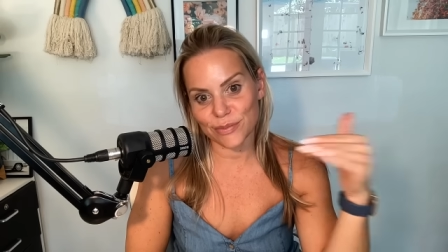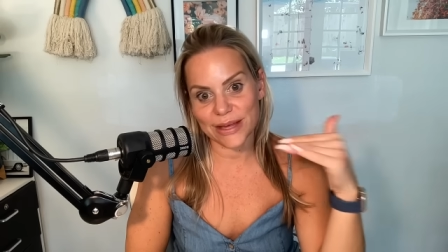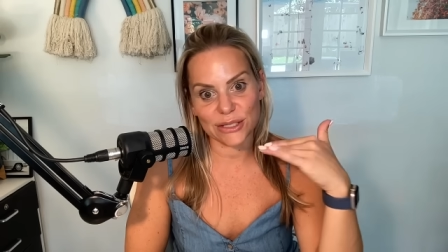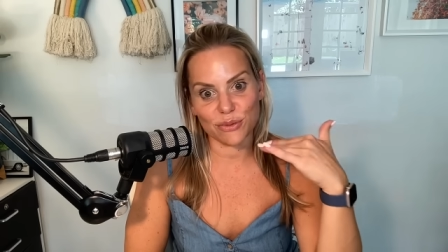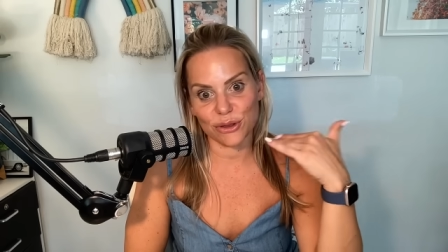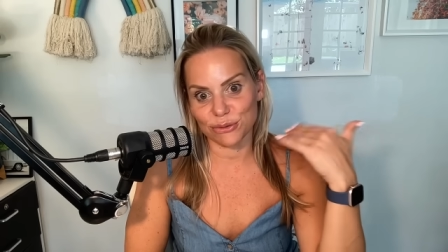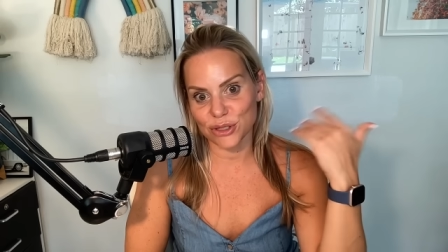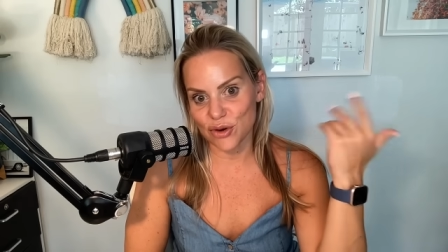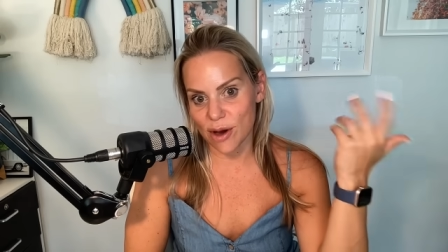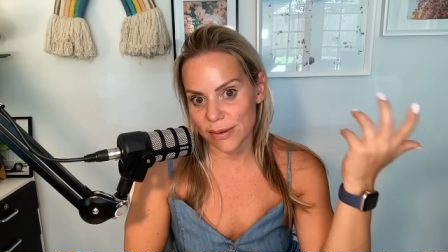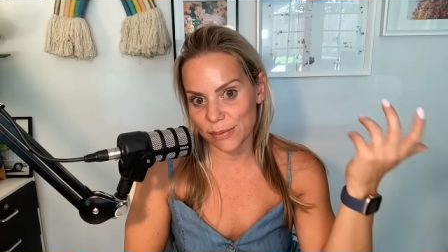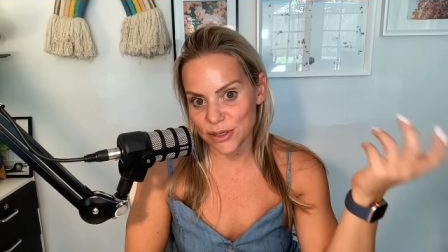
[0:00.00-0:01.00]
That's where there was
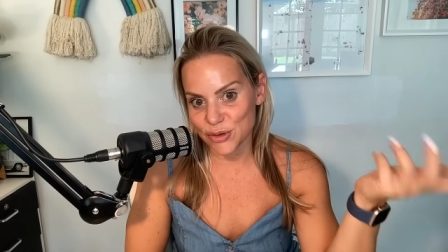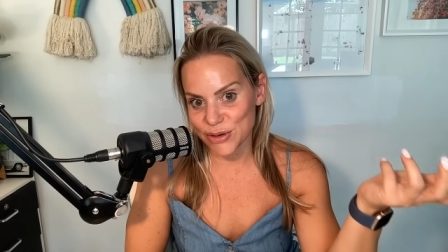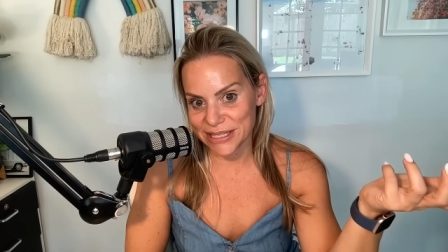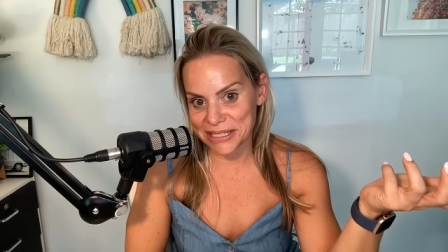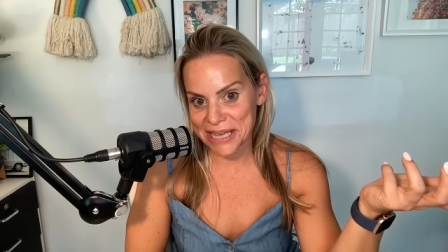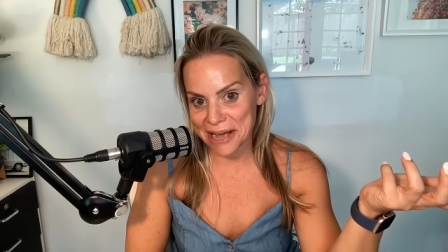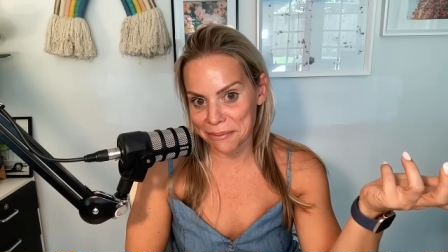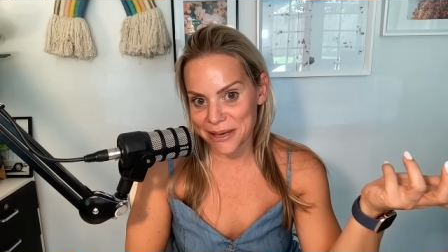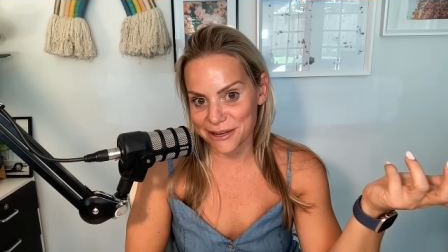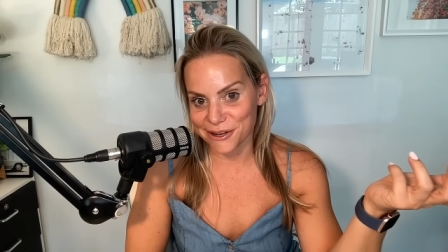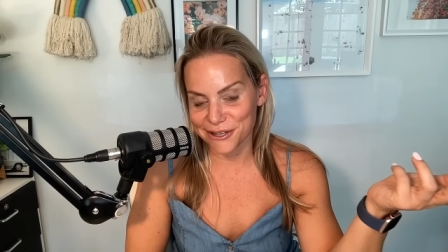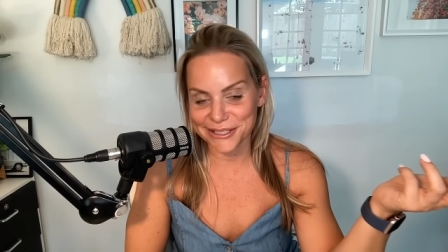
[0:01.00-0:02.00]
drama between Zach
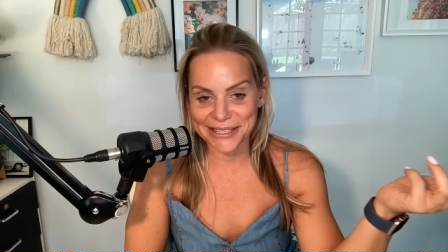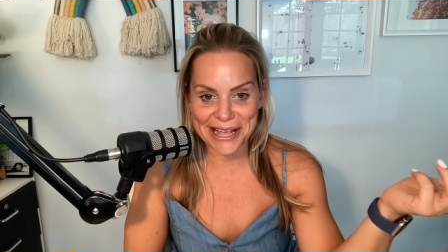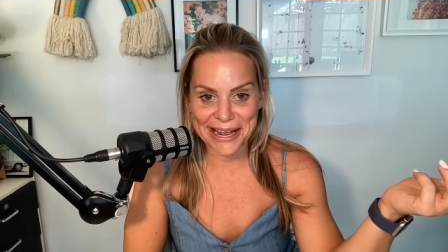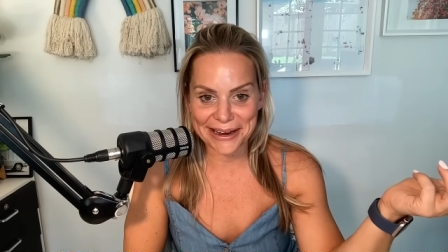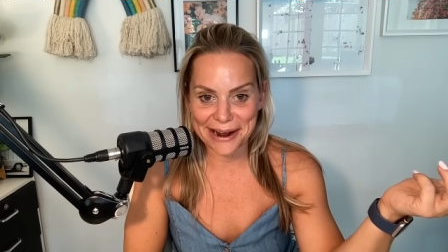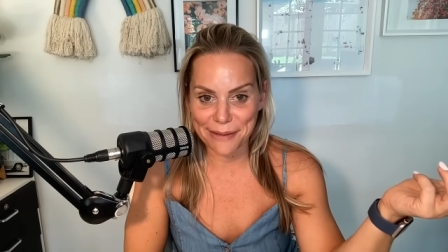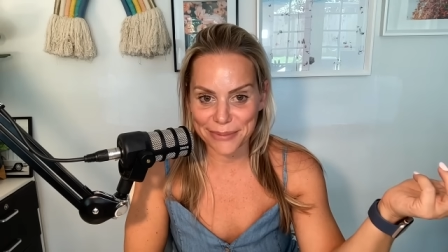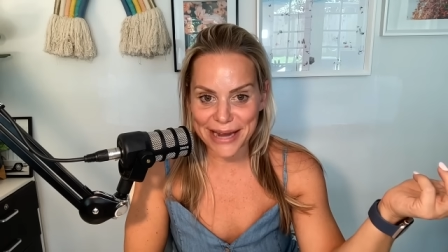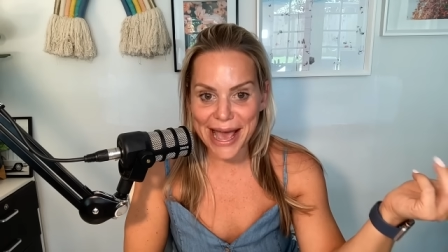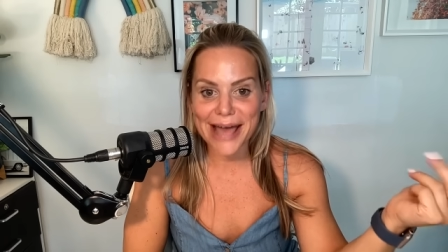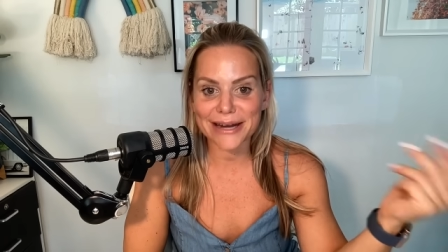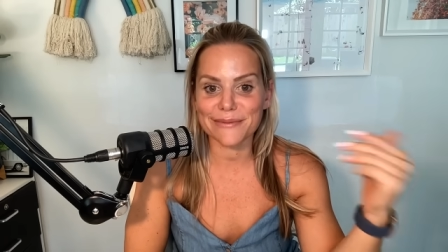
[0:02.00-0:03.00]
Peters and Up and
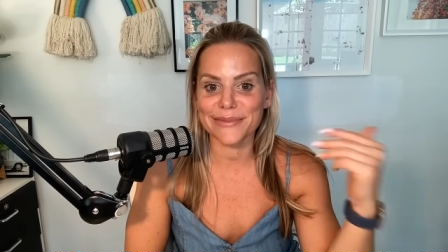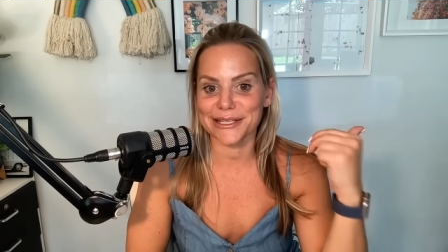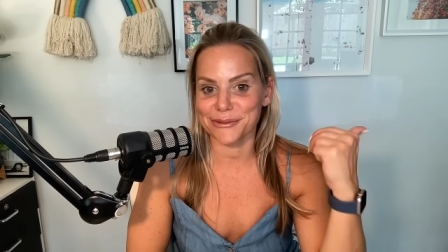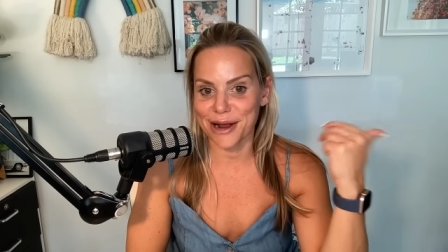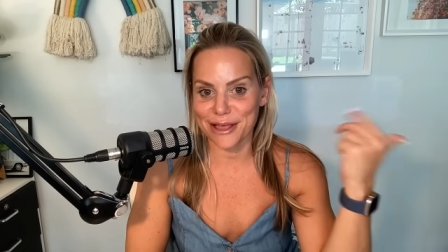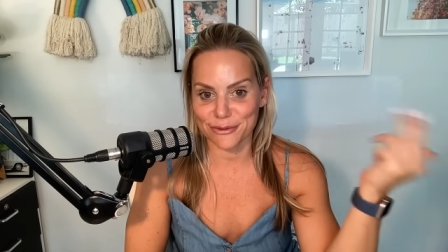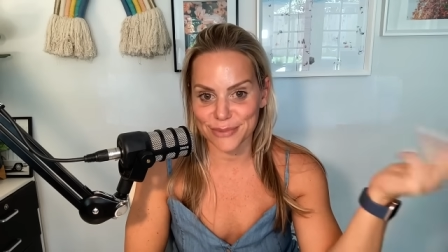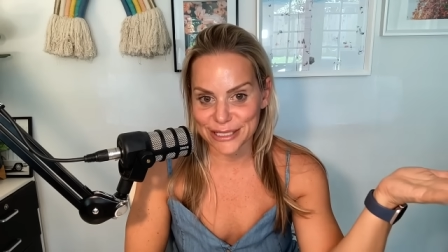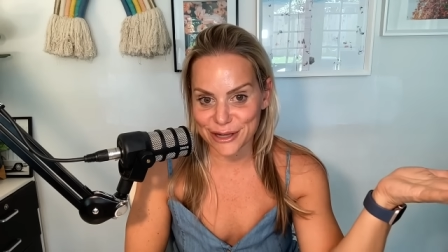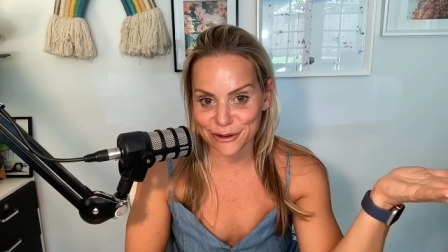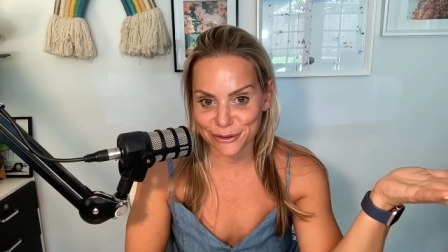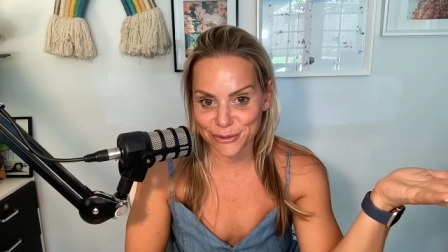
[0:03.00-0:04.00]
Adam. That's where Heather
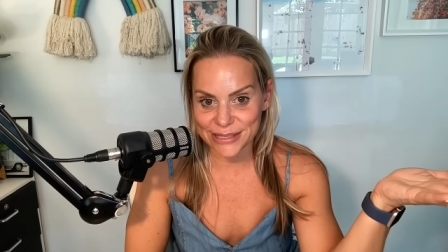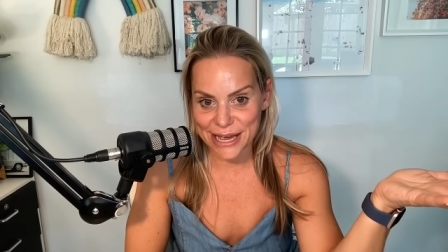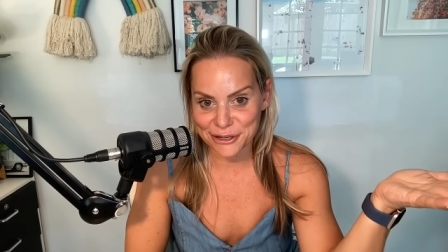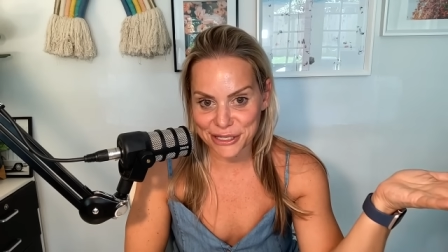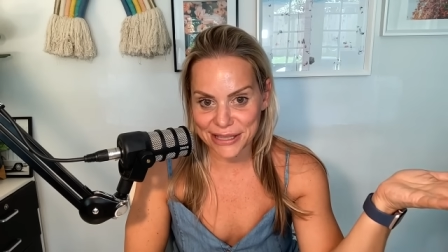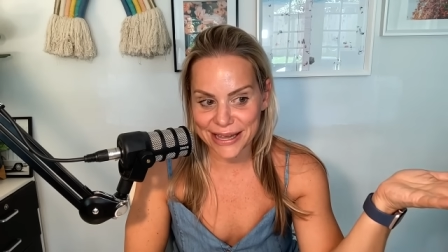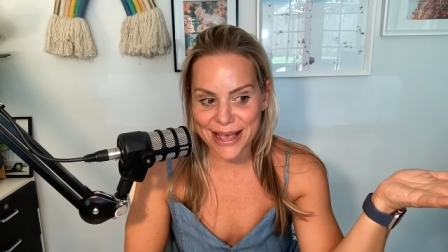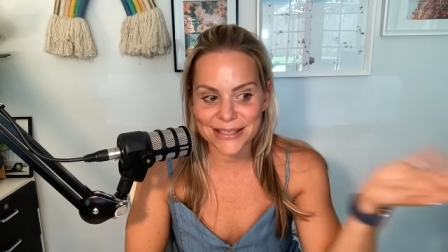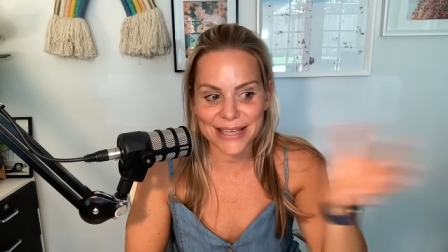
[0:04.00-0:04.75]
McDonald was actually the guest.